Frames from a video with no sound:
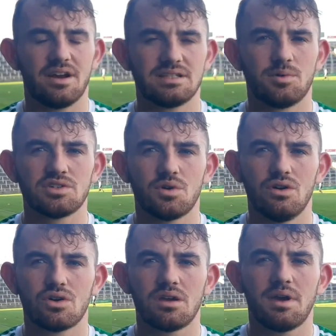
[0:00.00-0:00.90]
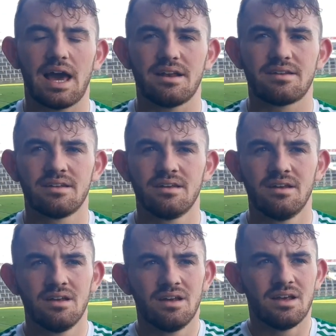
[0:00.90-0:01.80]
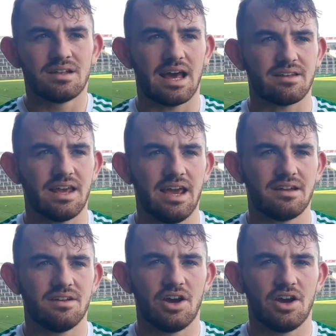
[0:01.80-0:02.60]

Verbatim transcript: I suppose we were lucky we had that 8,